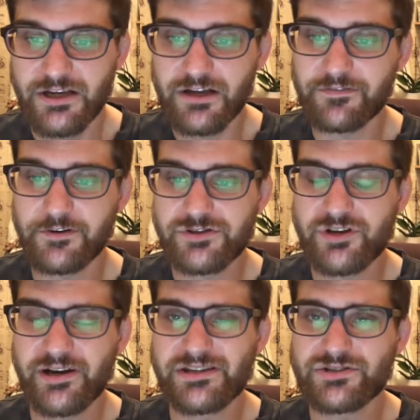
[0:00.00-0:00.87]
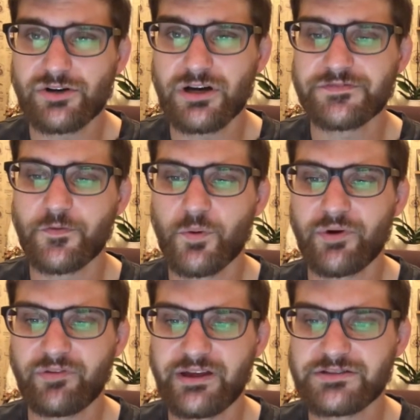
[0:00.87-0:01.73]
In the first round, he stalks
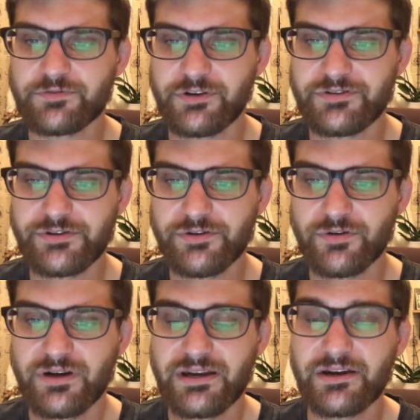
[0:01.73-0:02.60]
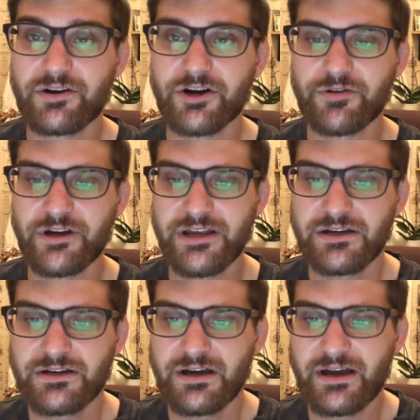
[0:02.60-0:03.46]
forward, lands 1-2, and then a hard right,
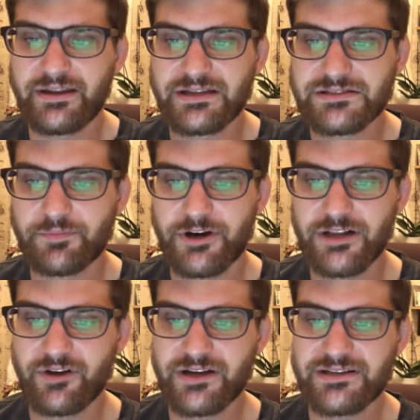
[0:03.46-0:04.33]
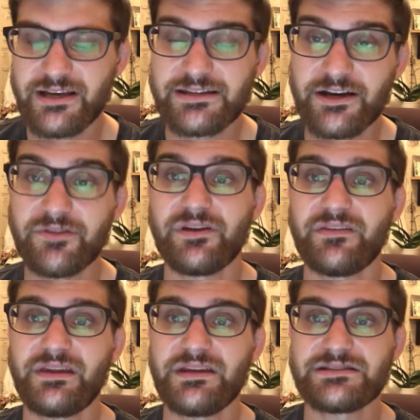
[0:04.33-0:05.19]
and he gets the body lock takedown,
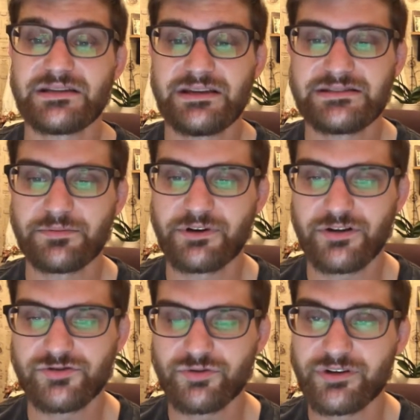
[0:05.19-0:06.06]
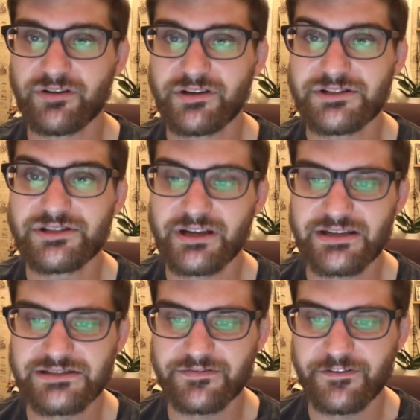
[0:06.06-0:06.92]
and then he's able to control the clinch
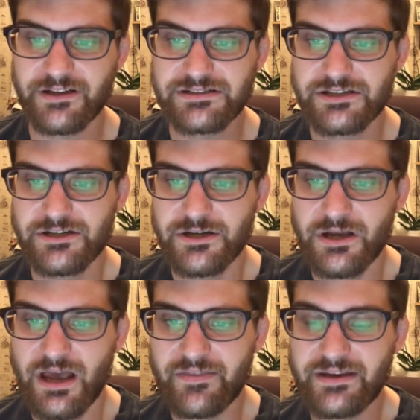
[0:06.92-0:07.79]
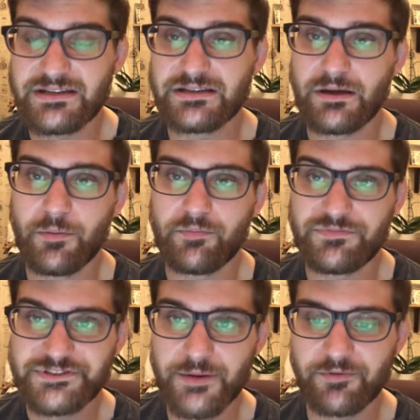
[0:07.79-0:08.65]
against the fence. And then
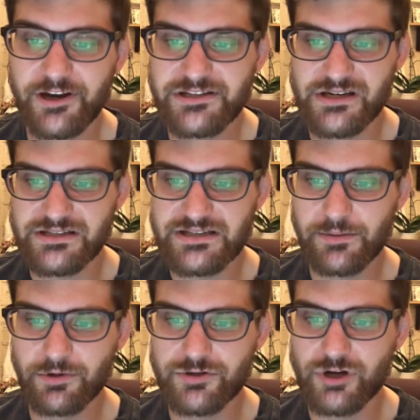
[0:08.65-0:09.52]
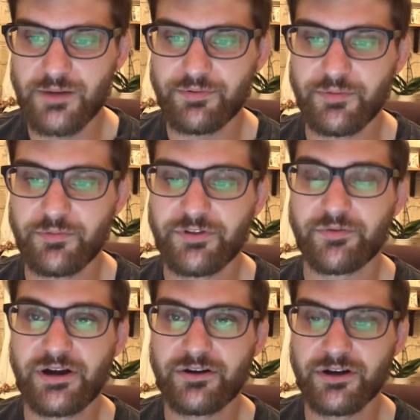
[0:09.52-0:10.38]
separation, he's able to drop him with a
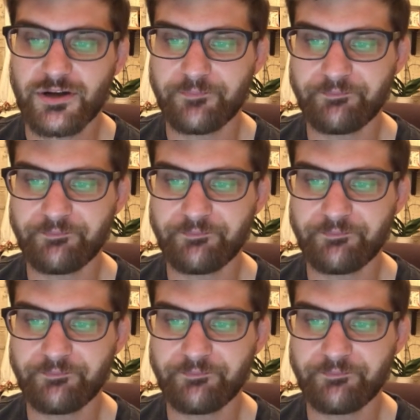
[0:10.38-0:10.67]
right hook.